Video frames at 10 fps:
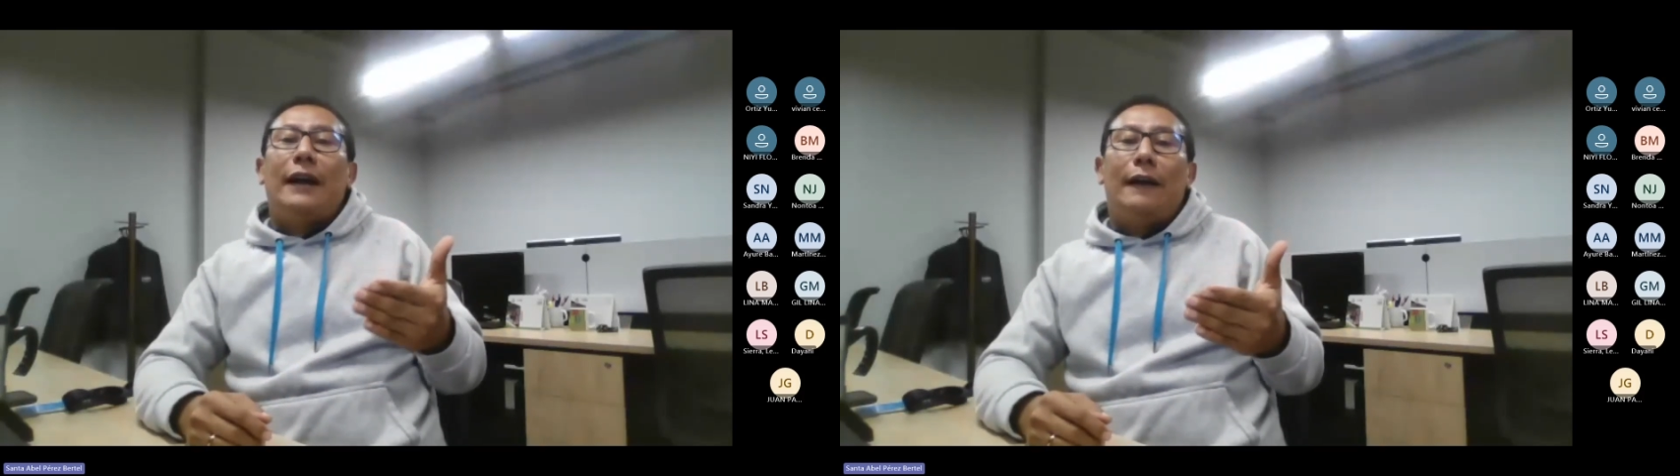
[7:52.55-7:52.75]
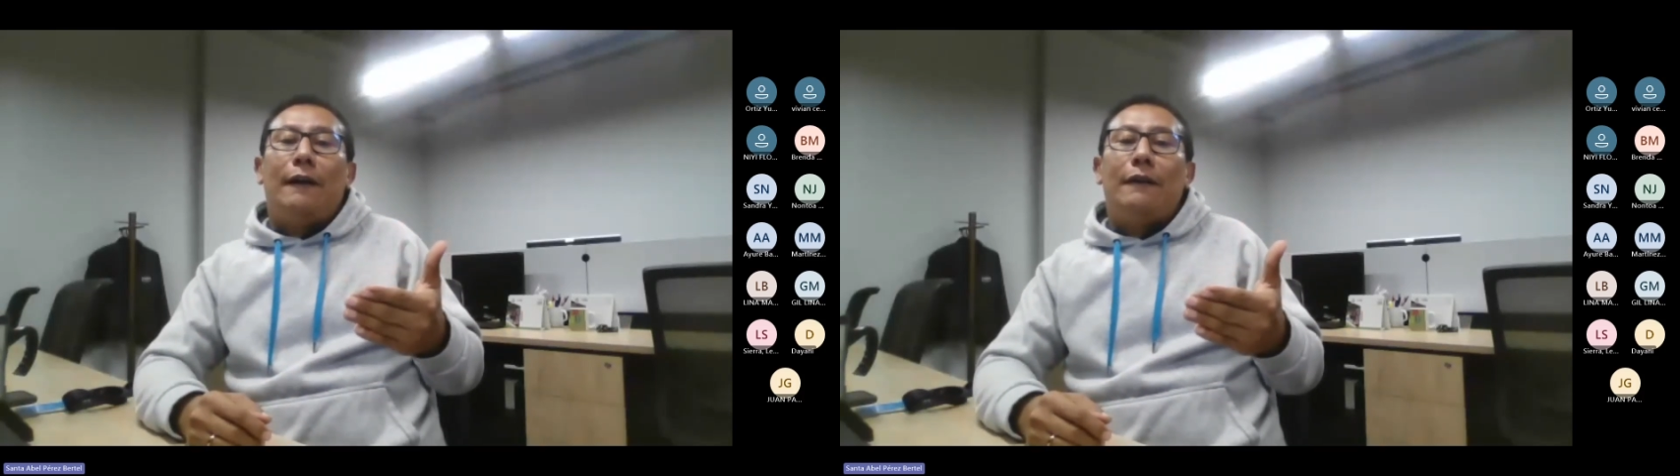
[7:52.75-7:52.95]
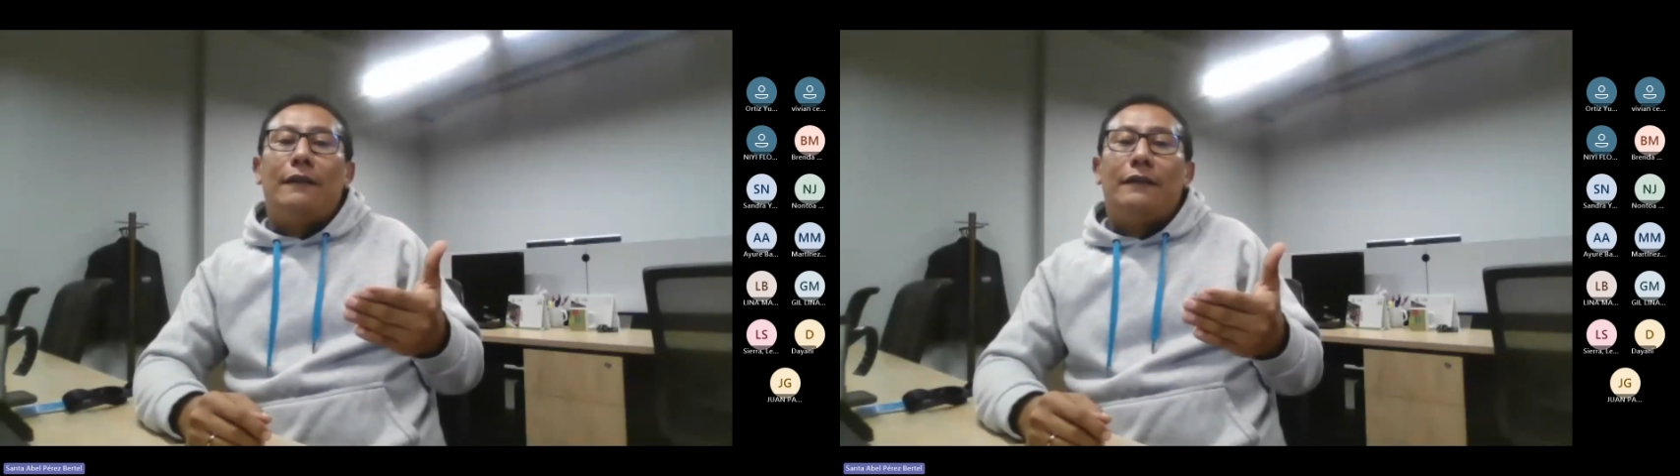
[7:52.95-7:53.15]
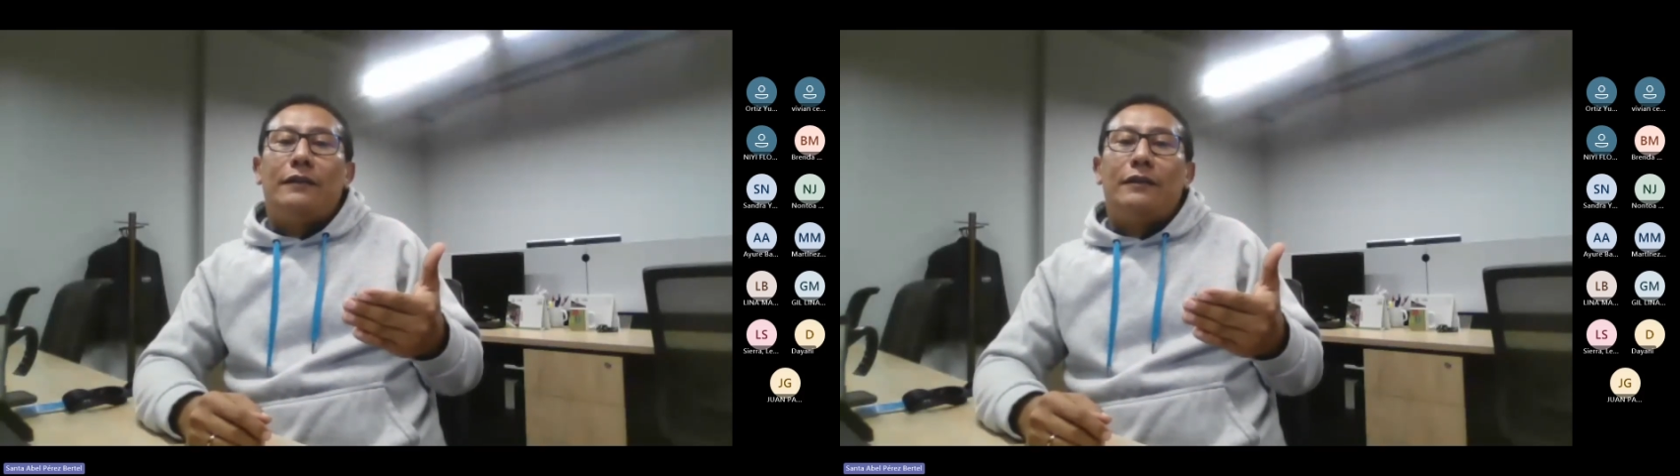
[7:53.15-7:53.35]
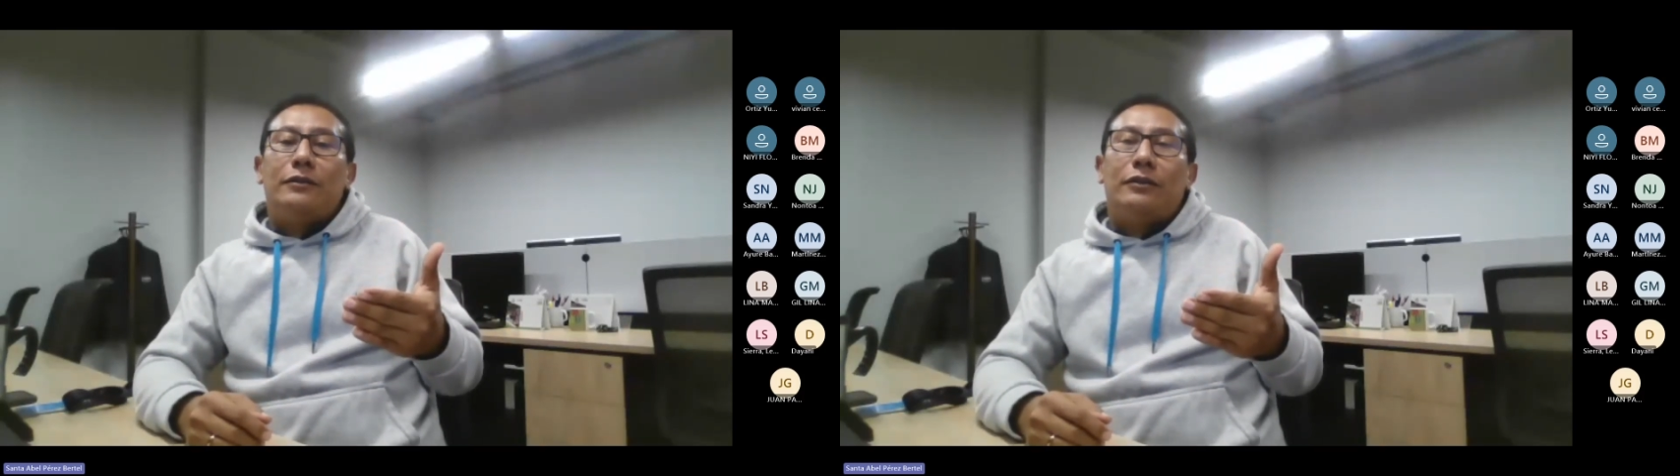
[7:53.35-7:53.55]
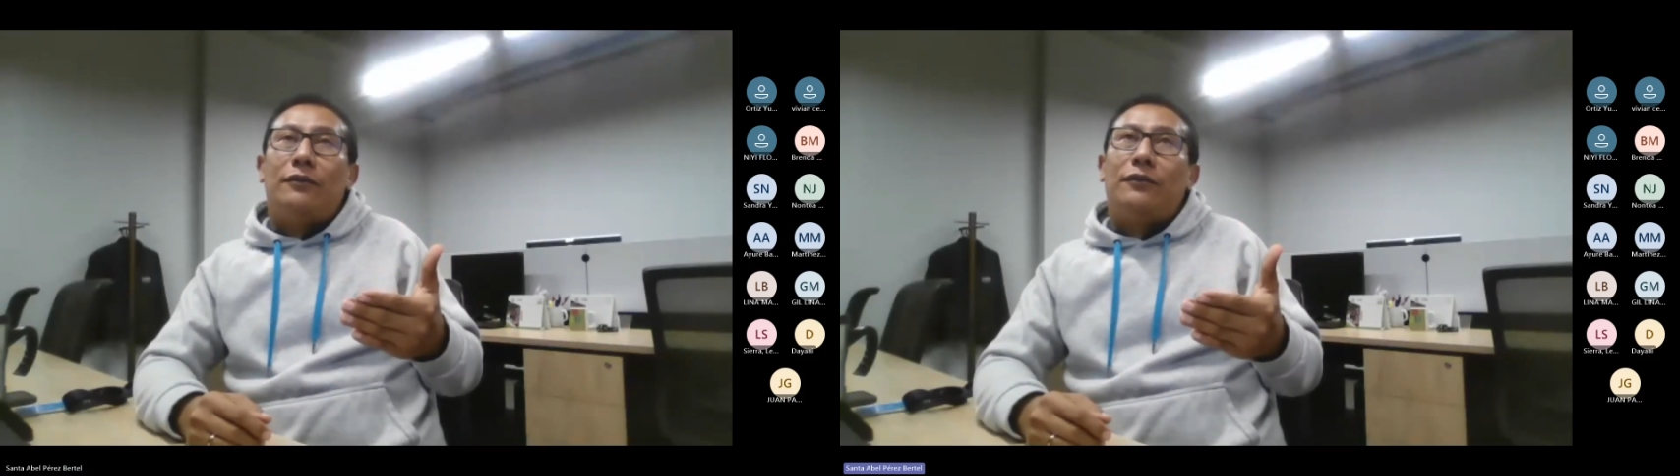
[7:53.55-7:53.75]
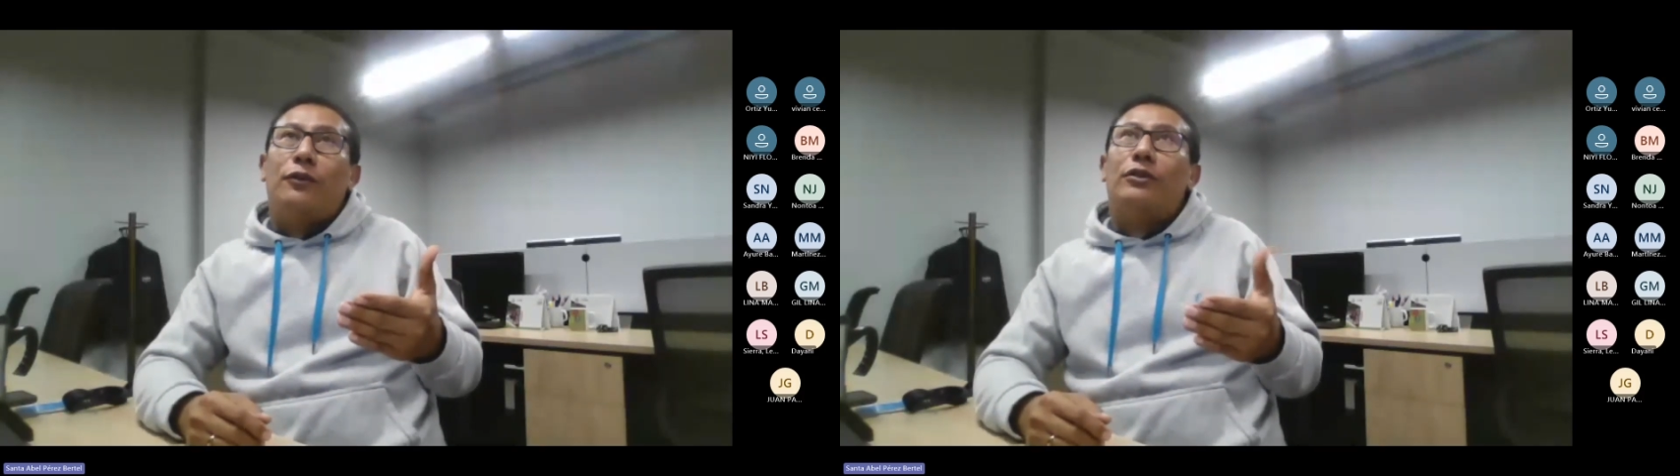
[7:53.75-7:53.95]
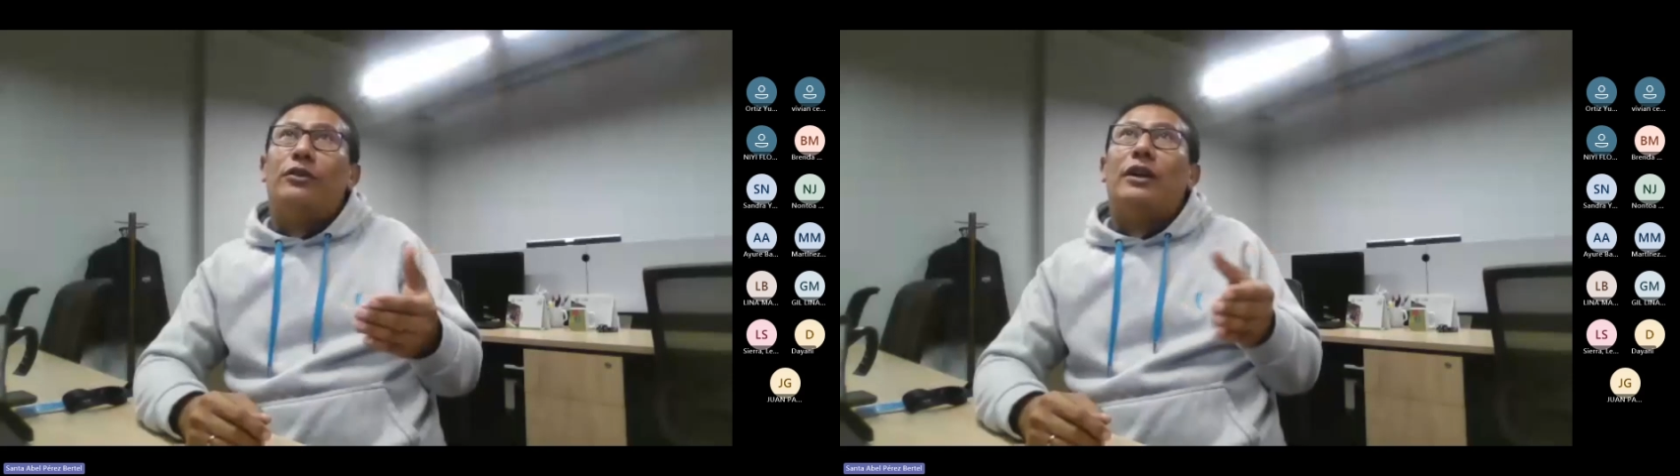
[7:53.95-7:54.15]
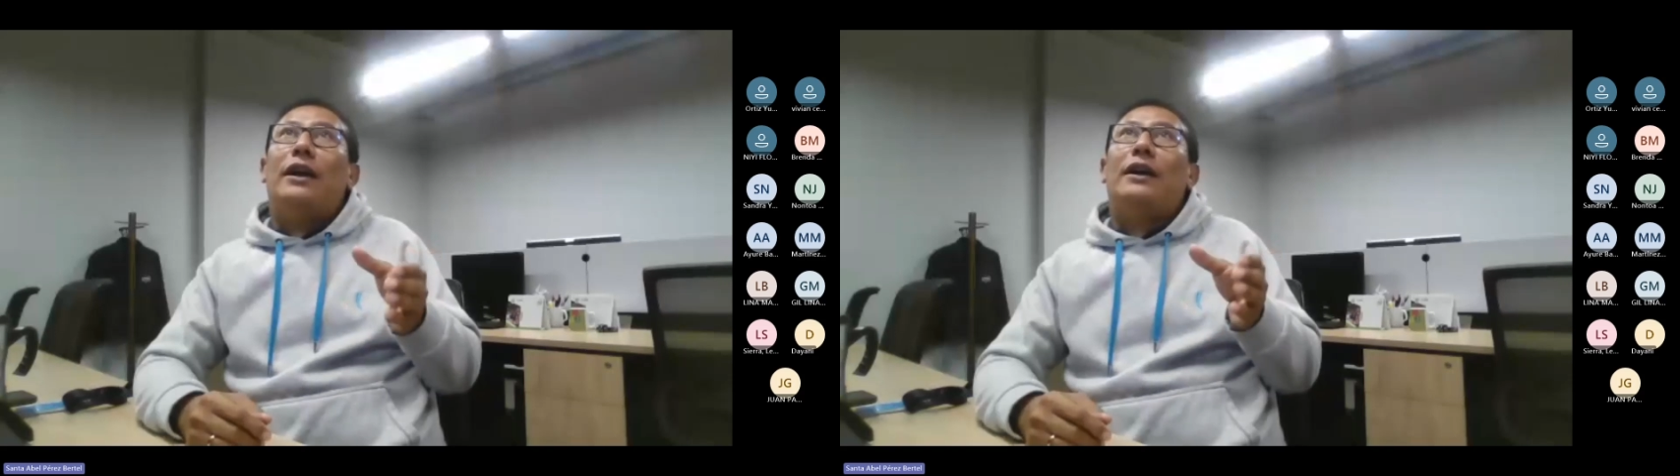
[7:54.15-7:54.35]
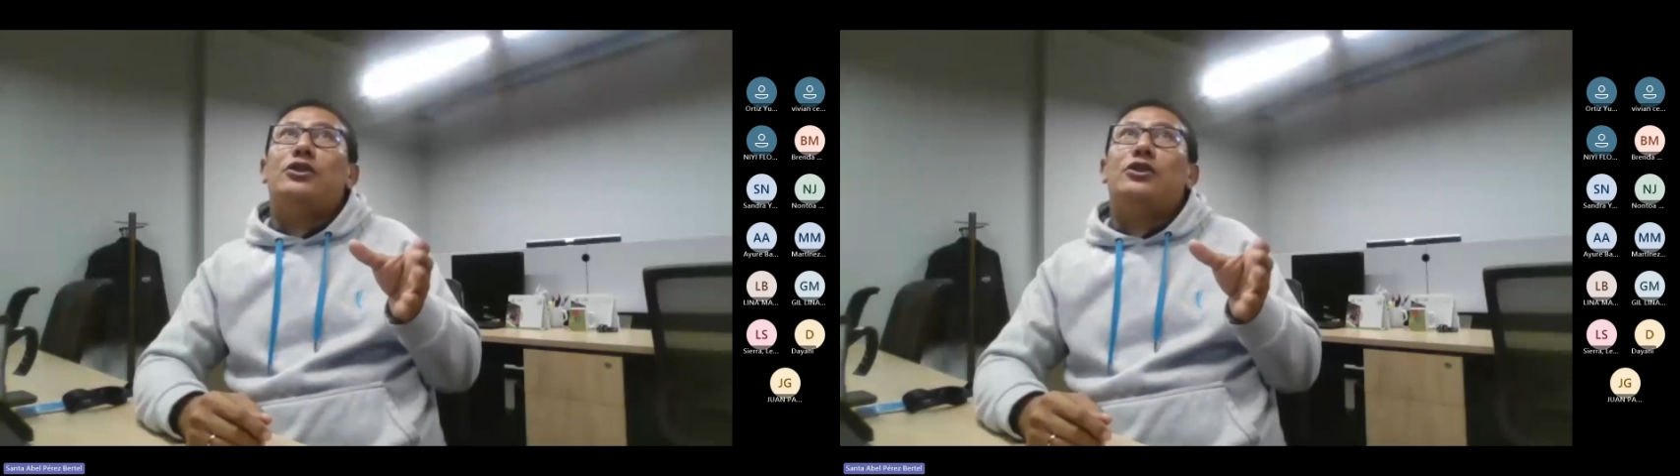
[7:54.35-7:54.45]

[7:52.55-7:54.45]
of course,